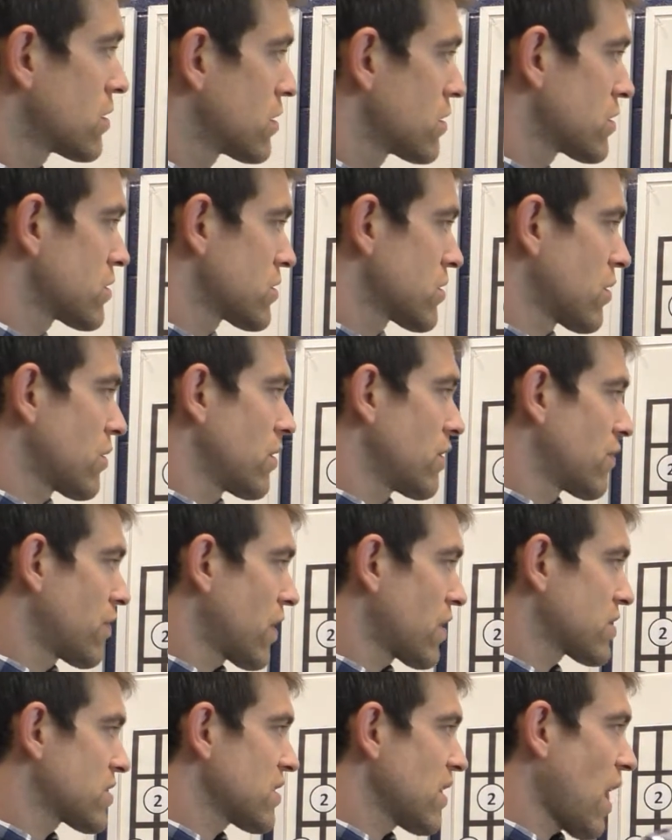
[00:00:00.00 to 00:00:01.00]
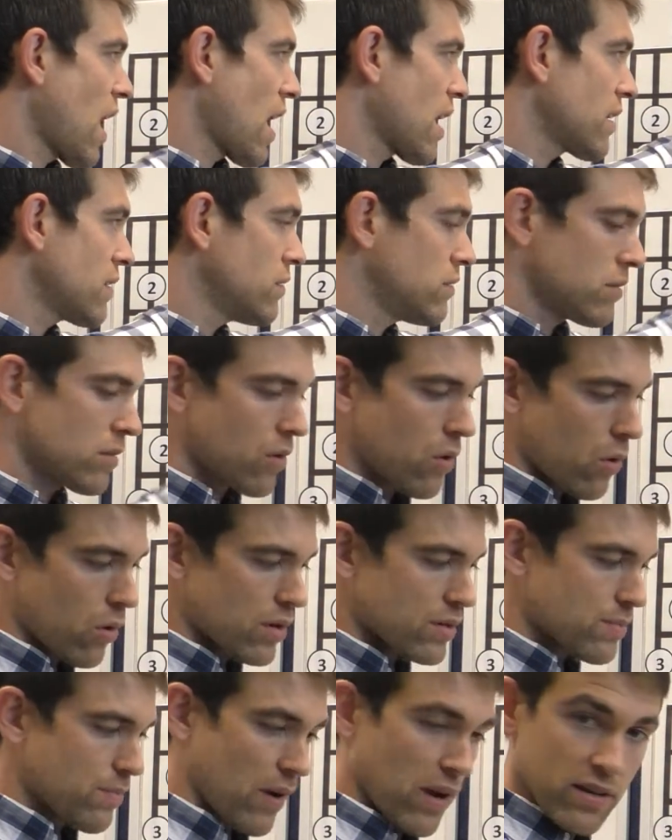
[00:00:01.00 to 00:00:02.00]
So the first line
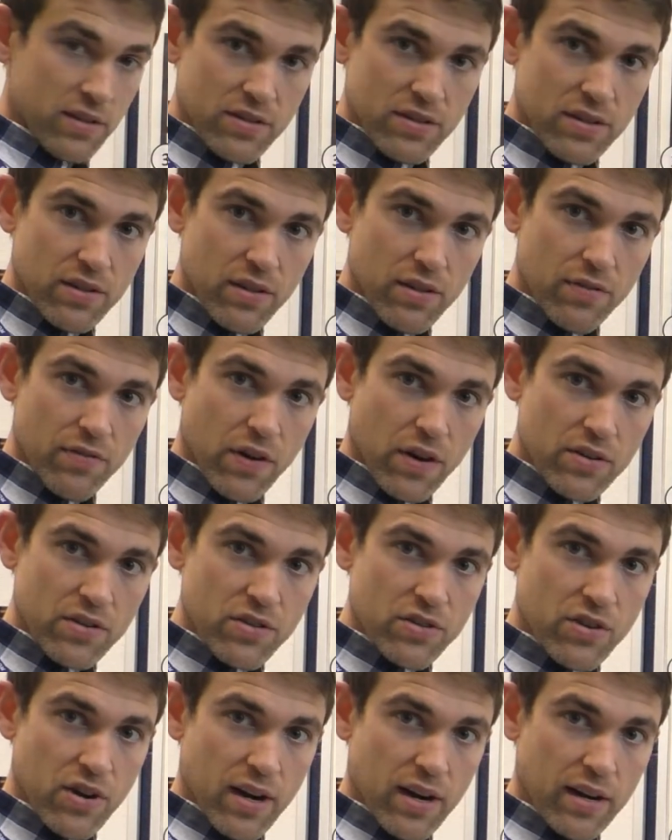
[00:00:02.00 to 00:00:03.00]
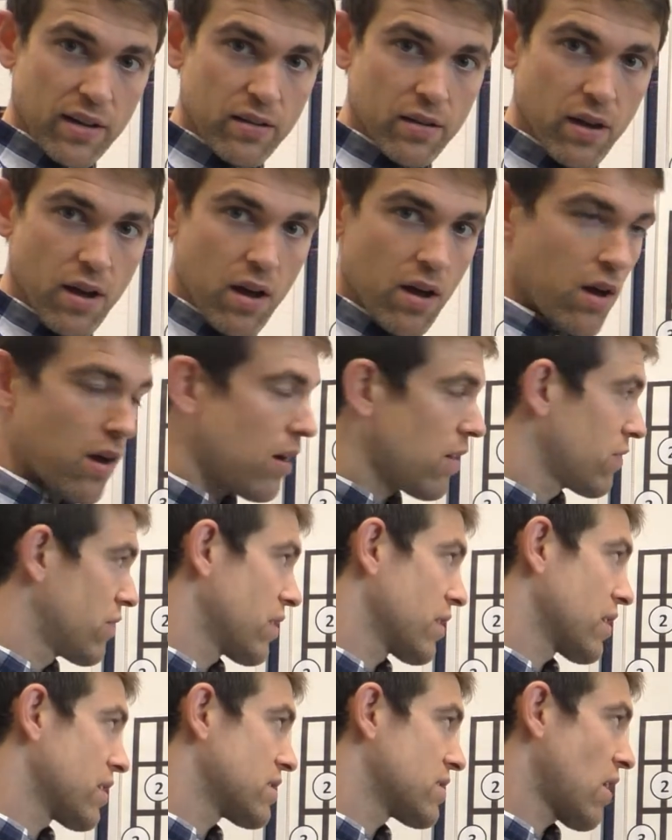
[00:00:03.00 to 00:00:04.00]
corresponds to the first string of the
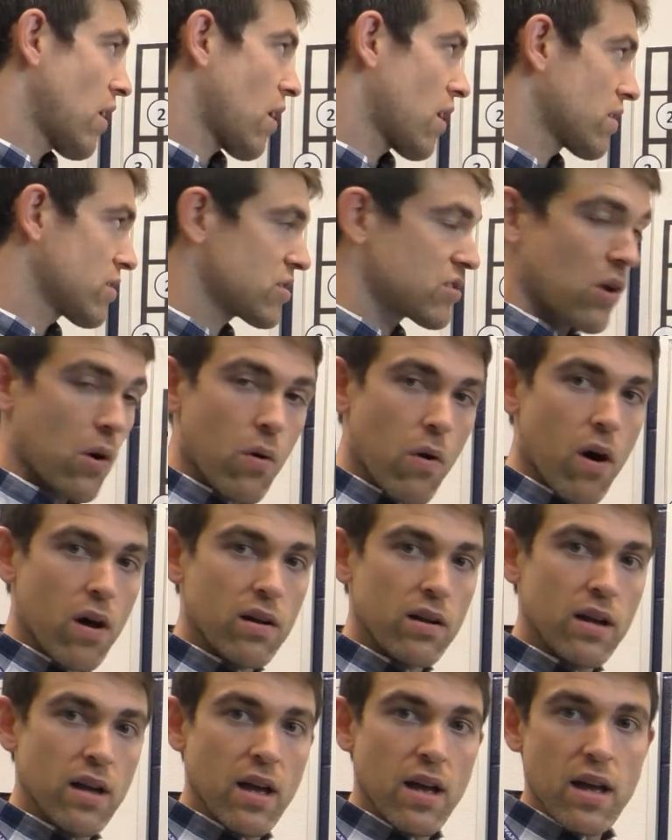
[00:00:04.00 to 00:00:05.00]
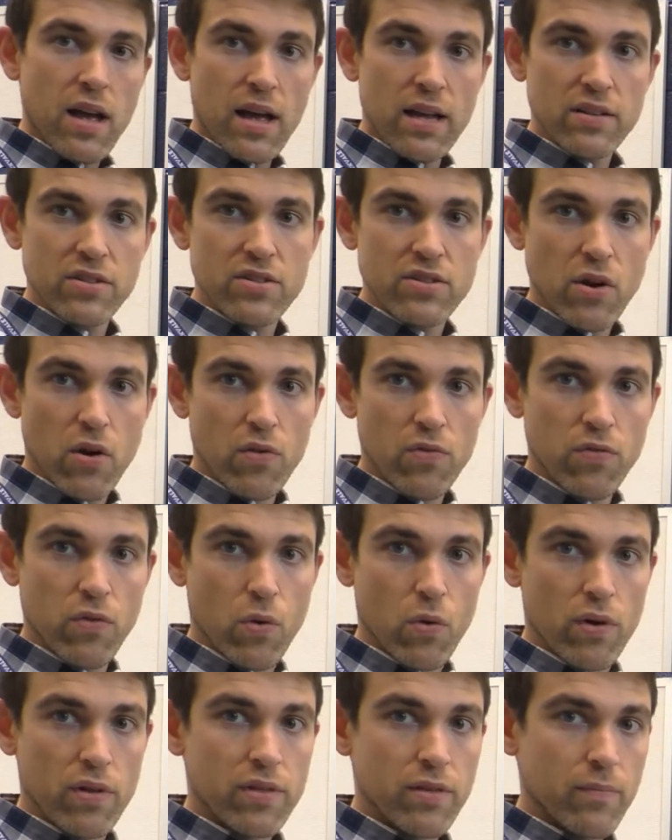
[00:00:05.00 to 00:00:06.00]
guitar, so on and so
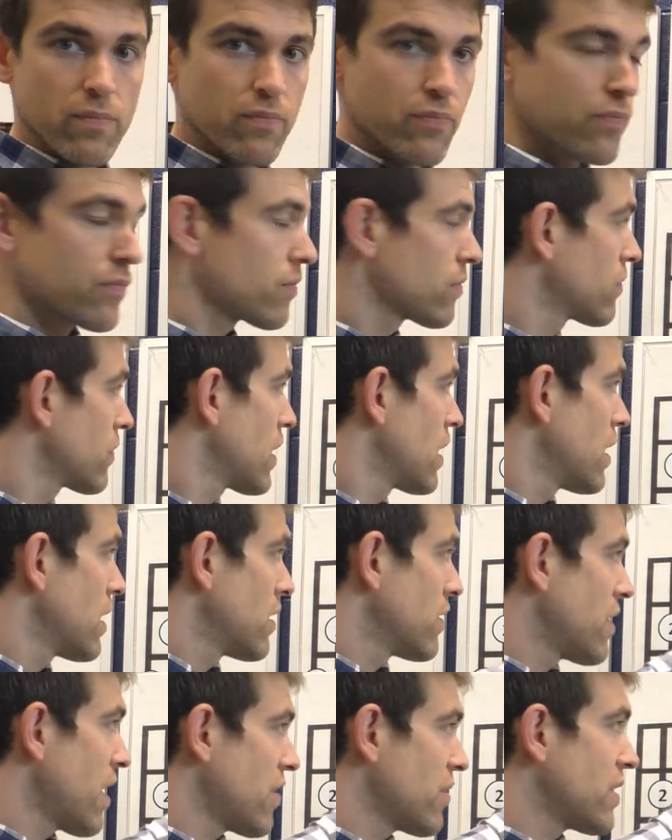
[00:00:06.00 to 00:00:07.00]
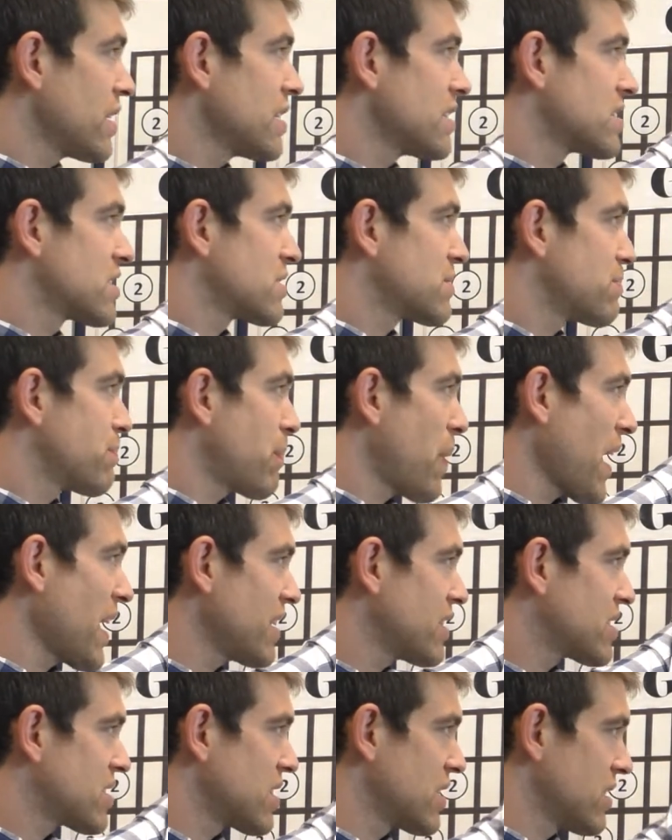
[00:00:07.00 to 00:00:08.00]
forth. Then these
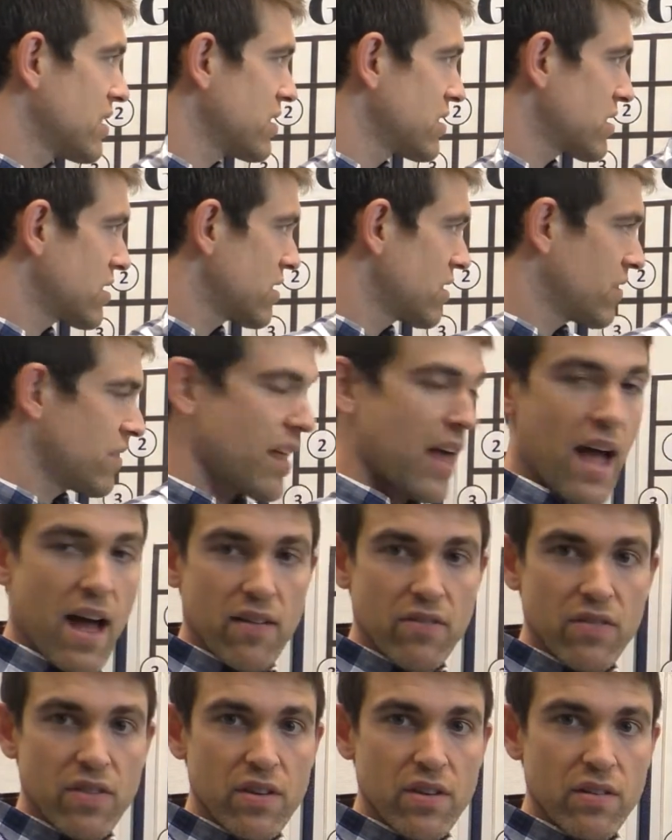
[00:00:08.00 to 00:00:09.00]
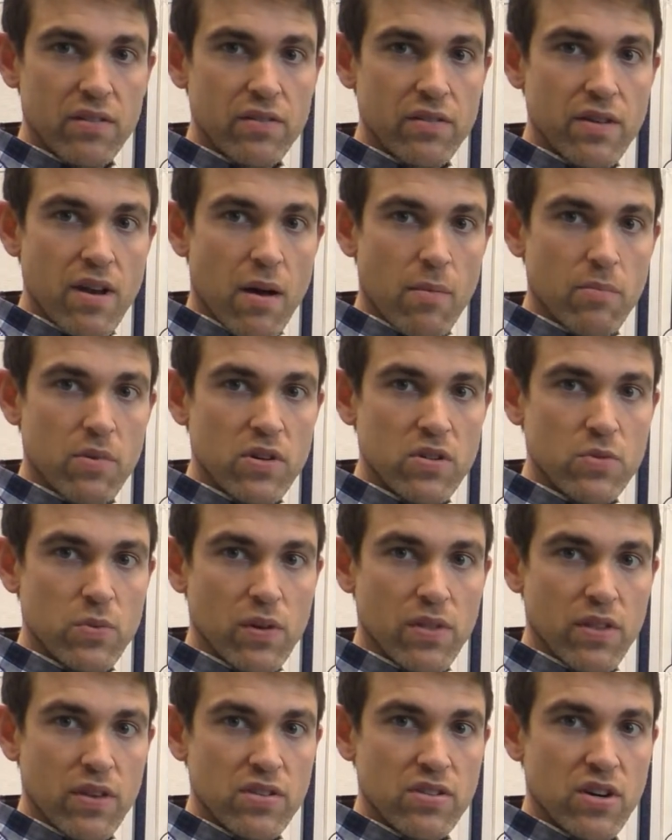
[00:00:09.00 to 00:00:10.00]
spaces that have the numbers
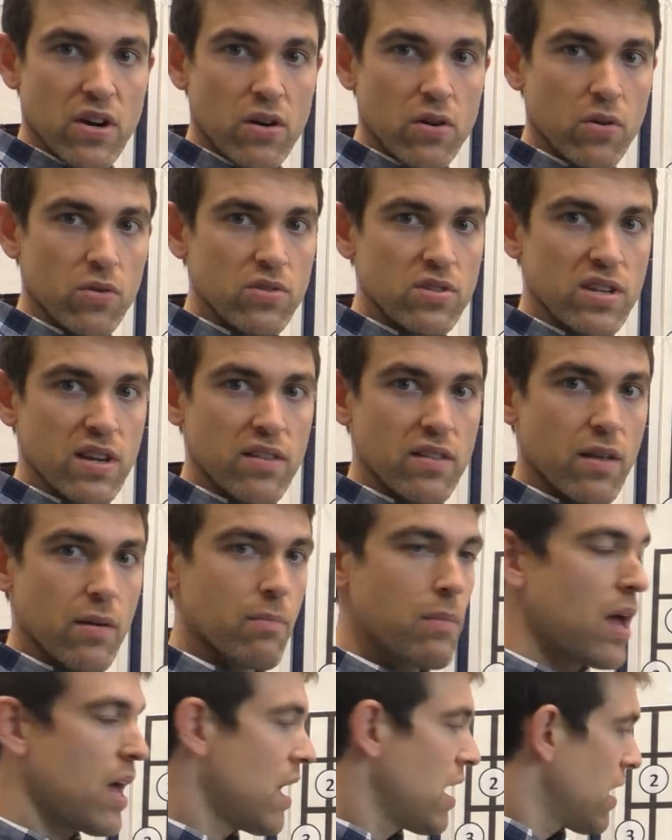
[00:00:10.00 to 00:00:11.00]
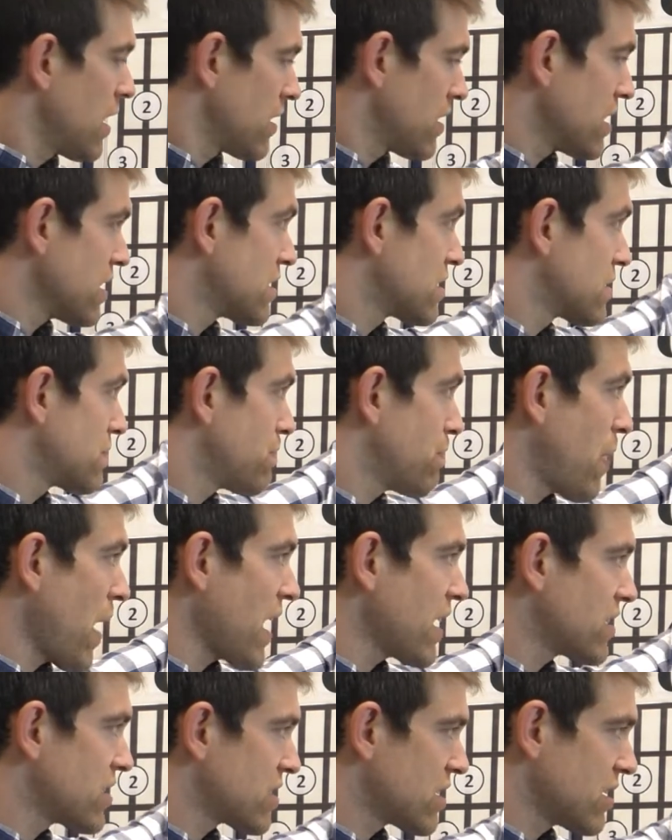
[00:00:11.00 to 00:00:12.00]
with the circles in them, these
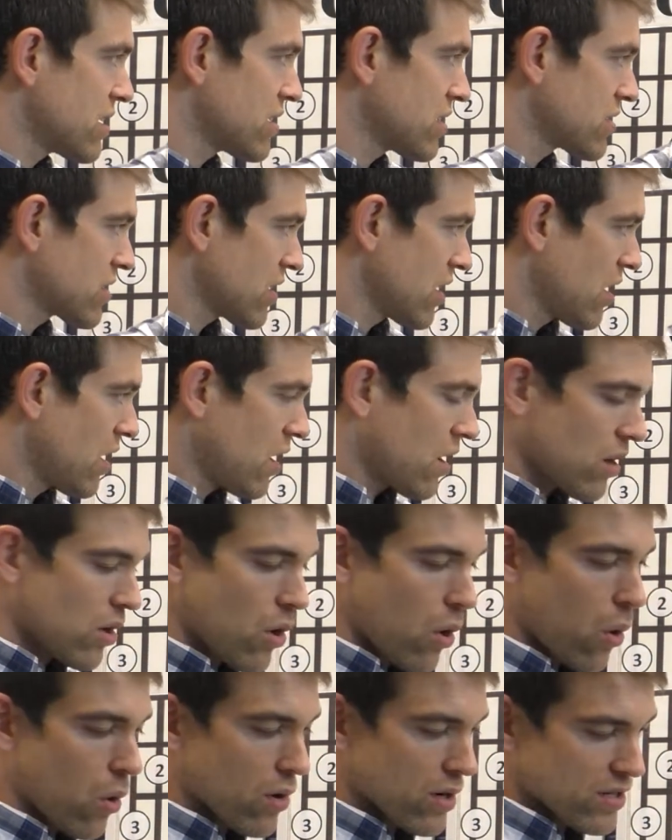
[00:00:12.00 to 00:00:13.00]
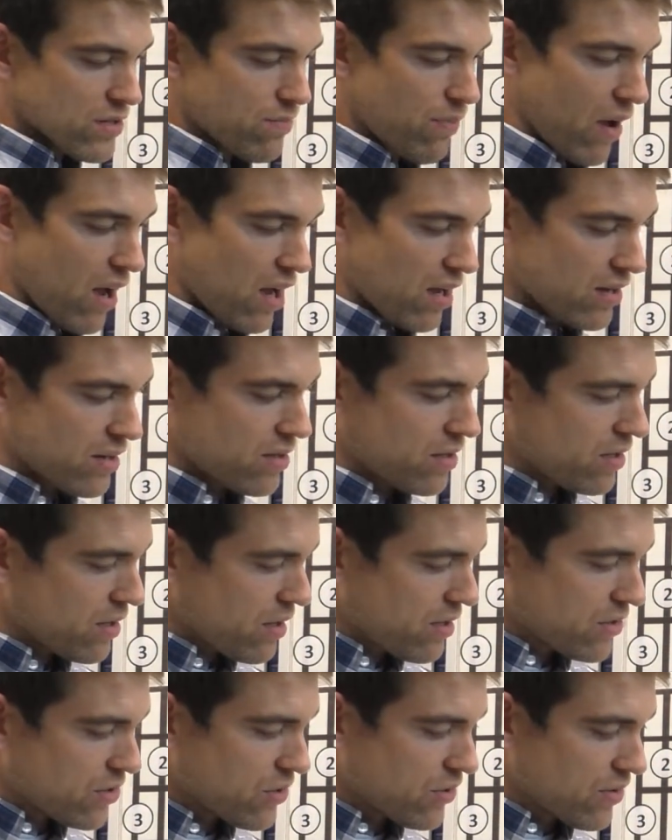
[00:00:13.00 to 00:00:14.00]
spaces correspond
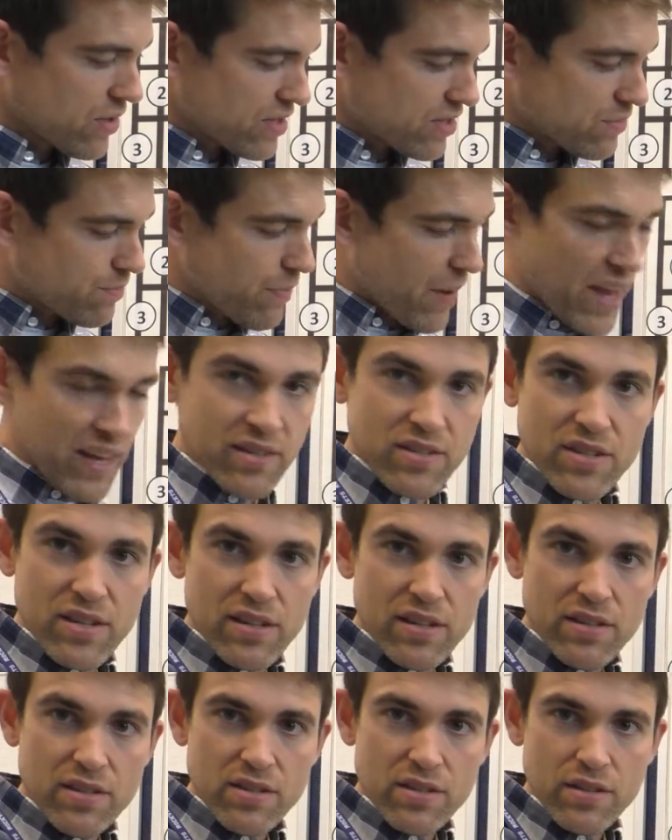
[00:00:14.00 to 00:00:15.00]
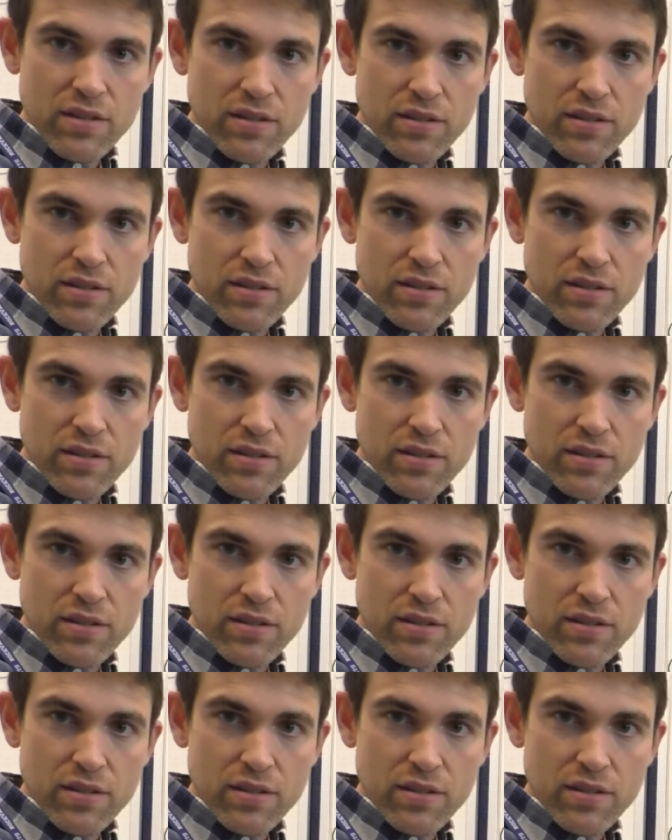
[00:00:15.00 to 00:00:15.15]
to the spaces